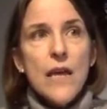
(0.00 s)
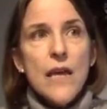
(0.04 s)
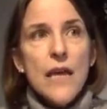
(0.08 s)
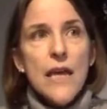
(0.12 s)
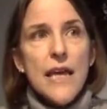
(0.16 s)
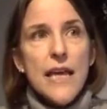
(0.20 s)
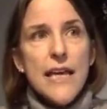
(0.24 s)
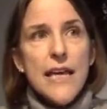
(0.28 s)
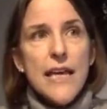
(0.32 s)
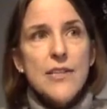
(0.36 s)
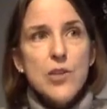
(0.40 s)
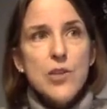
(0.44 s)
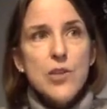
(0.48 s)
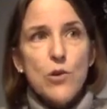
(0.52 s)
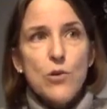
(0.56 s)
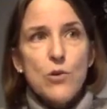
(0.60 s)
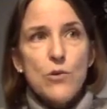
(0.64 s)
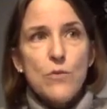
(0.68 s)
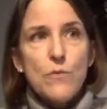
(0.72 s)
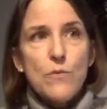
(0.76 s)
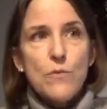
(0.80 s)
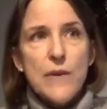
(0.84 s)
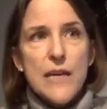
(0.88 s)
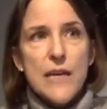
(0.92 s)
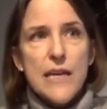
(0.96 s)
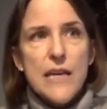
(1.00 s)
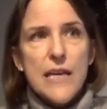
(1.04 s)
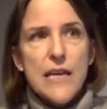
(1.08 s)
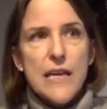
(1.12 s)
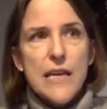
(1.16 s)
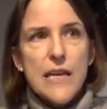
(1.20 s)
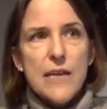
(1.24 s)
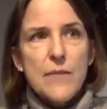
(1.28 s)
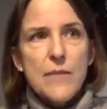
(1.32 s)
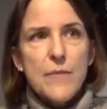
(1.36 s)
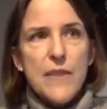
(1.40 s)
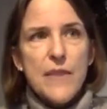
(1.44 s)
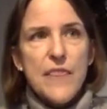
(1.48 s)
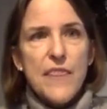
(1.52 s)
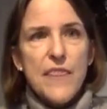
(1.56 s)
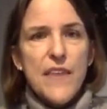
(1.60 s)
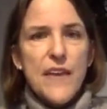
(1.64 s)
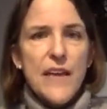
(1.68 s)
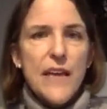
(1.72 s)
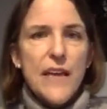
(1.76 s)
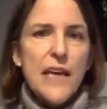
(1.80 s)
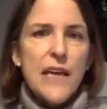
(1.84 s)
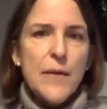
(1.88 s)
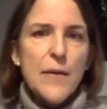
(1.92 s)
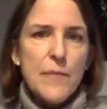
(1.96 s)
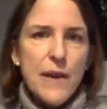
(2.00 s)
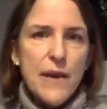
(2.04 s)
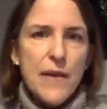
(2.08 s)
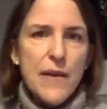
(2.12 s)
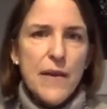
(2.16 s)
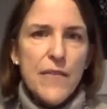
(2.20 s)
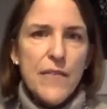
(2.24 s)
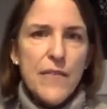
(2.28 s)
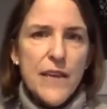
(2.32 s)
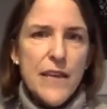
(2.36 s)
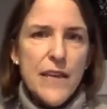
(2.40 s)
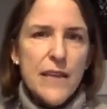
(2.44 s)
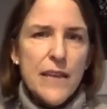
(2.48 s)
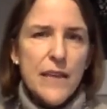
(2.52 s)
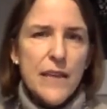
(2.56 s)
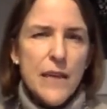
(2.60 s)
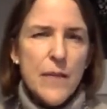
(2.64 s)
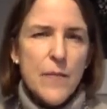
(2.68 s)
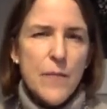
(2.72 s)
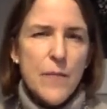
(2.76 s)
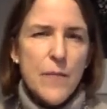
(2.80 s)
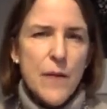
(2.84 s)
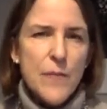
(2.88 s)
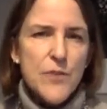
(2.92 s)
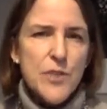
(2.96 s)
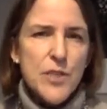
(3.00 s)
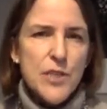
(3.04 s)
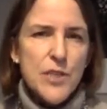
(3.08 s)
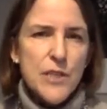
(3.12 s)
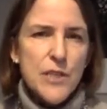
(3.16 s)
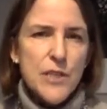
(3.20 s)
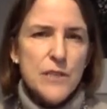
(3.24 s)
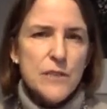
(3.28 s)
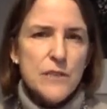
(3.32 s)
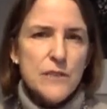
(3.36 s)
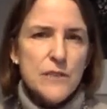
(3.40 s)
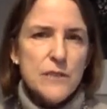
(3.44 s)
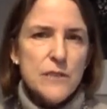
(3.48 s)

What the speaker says: He told me he had been thinking about the helium option.